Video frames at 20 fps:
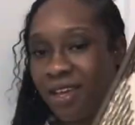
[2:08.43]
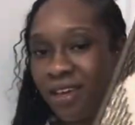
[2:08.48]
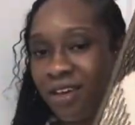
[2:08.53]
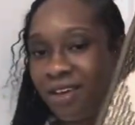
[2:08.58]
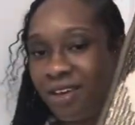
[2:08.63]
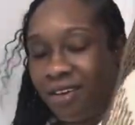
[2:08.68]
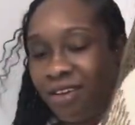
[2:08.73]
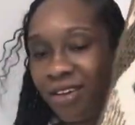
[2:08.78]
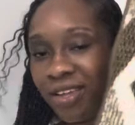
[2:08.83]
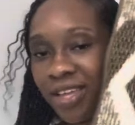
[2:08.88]

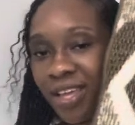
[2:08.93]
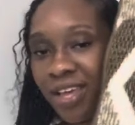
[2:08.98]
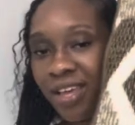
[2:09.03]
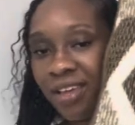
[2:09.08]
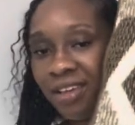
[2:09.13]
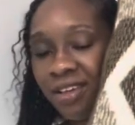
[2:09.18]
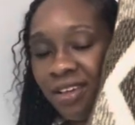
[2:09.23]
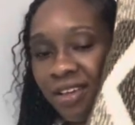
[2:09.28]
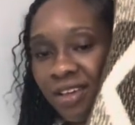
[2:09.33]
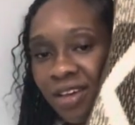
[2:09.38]

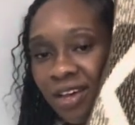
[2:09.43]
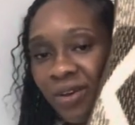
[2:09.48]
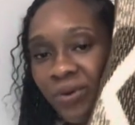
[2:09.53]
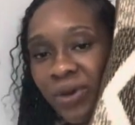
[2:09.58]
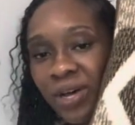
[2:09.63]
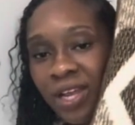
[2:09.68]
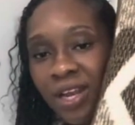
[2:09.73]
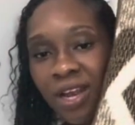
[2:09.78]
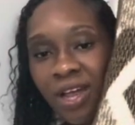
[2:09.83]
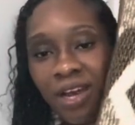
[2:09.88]
Okay,
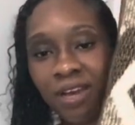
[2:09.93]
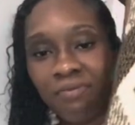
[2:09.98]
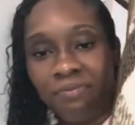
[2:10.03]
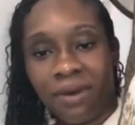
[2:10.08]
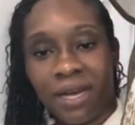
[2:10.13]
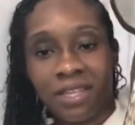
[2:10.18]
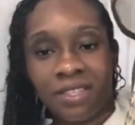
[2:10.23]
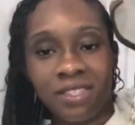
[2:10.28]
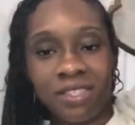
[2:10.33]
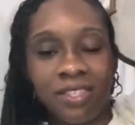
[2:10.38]
our long
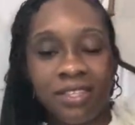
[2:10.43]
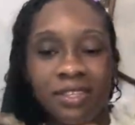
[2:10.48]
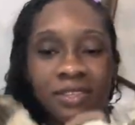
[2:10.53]
mat.